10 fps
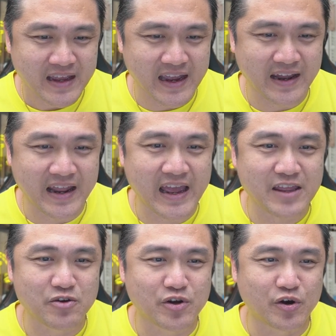and there
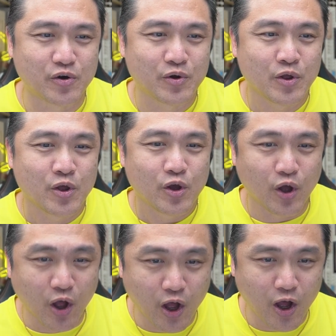you go.
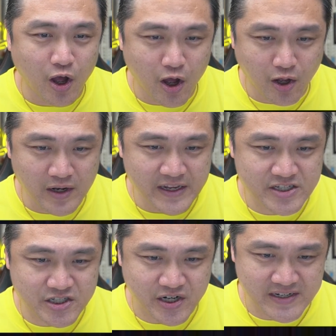All
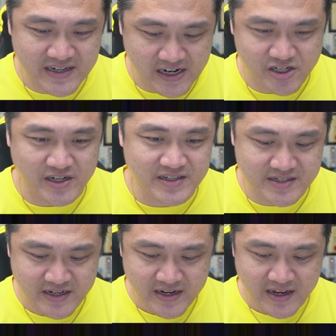his
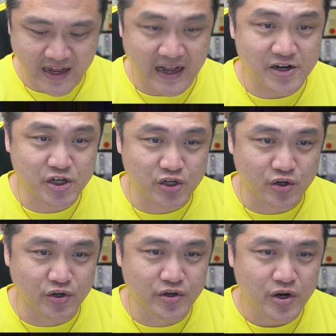transactions are
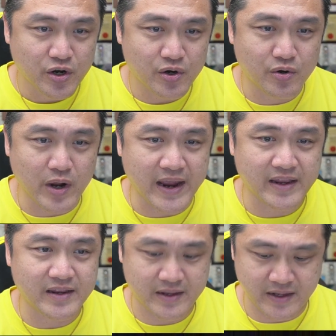shown
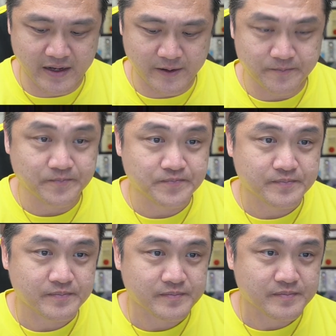right here.
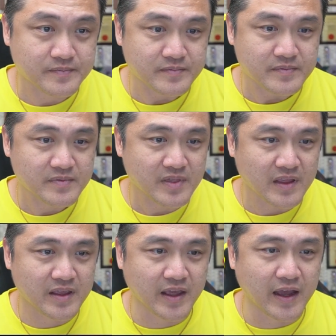
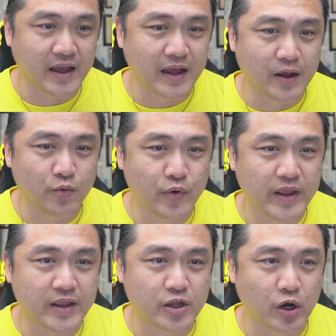Here
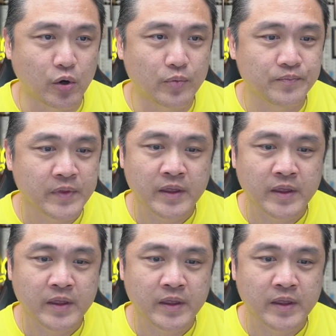we go.